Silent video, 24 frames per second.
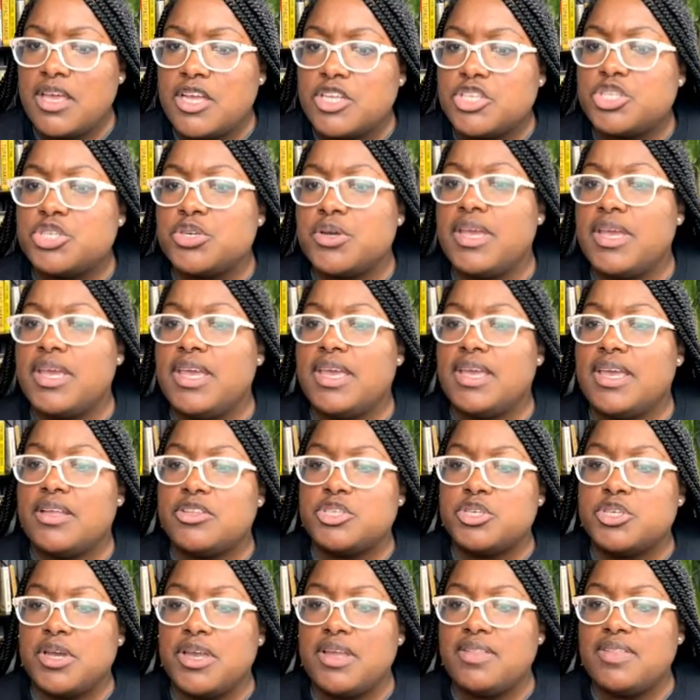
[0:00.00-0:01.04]
Treat
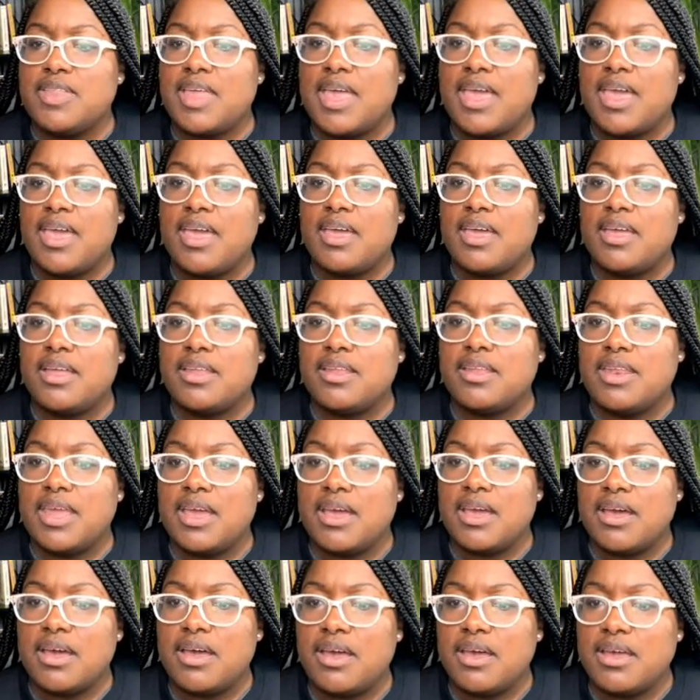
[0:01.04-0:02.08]
that.
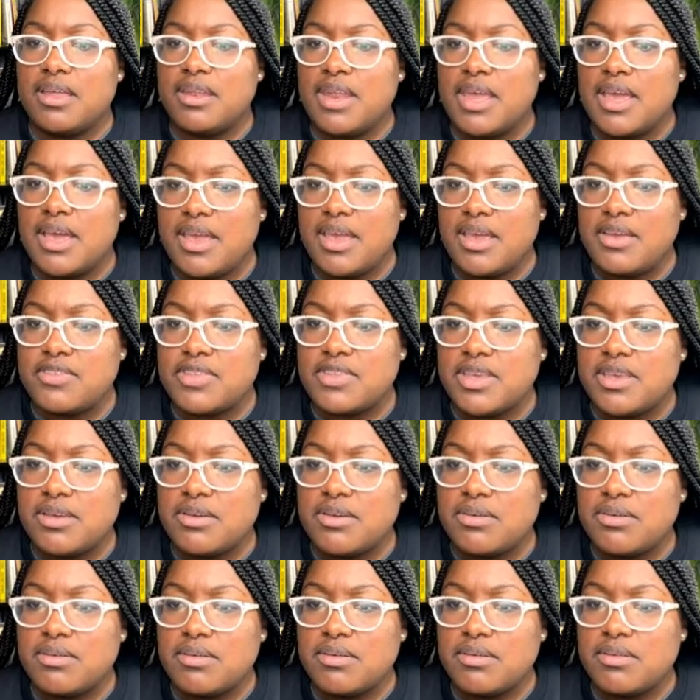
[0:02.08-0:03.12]
Now
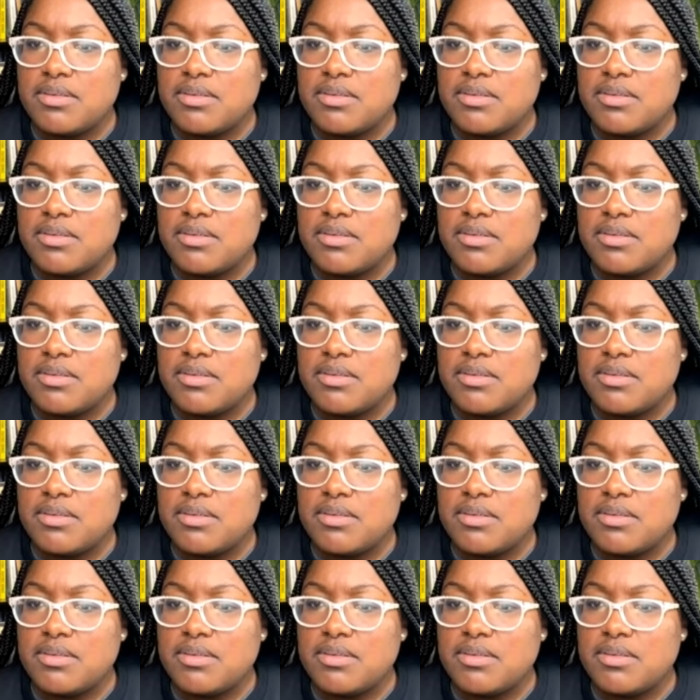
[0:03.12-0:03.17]
execute.